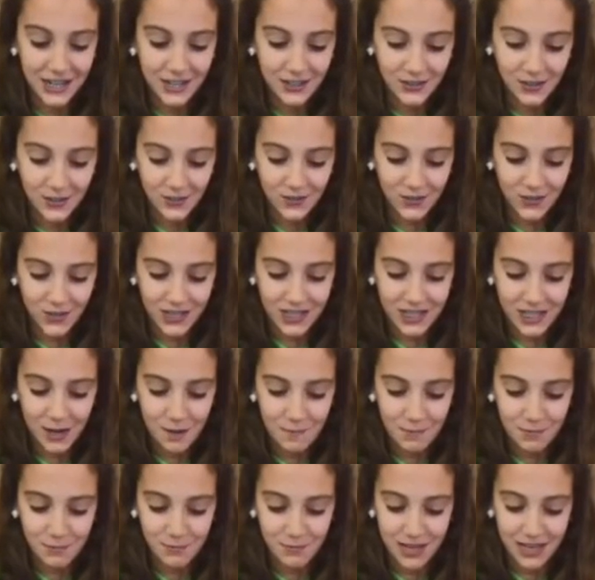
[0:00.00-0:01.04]
The first
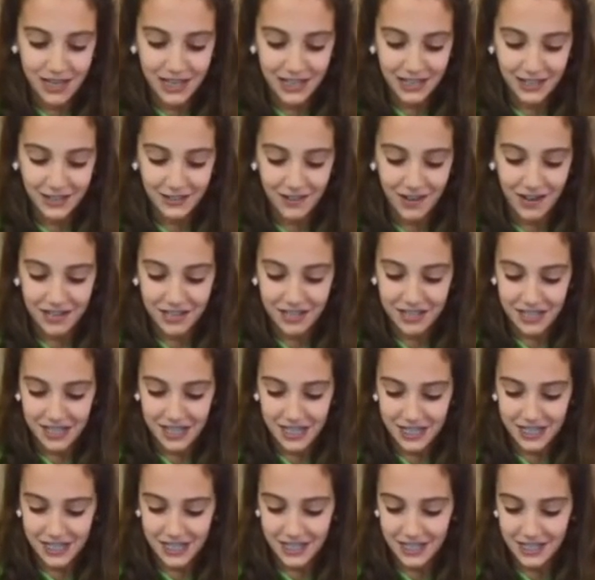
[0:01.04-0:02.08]
step in making the right
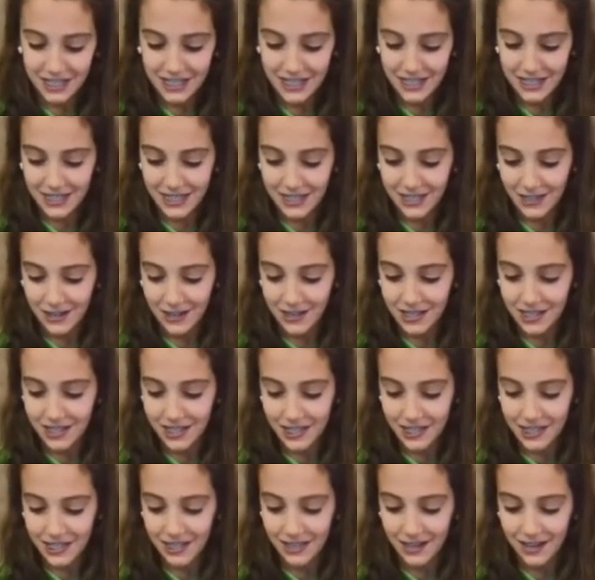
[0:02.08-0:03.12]
decision is to start
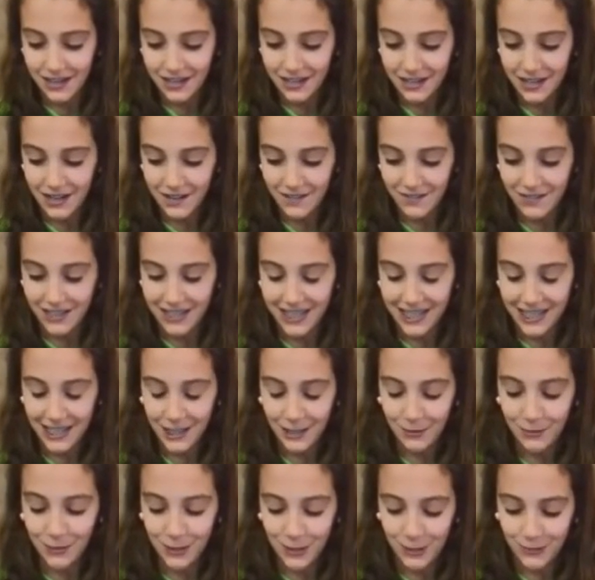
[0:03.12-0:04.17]
seeking God in everything
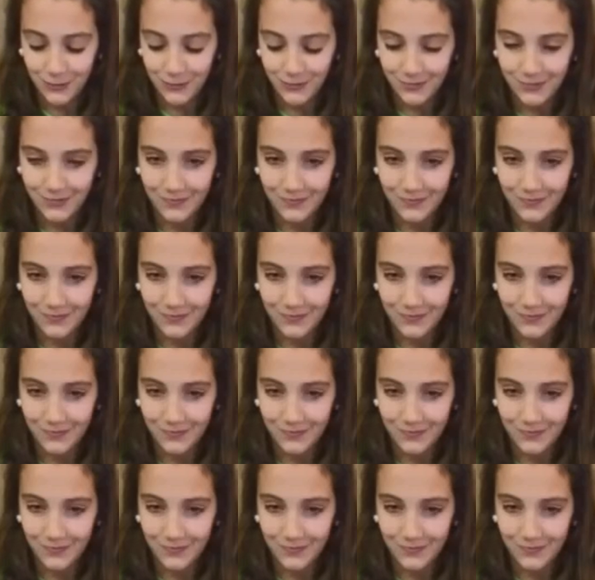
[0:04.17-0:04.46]
you do.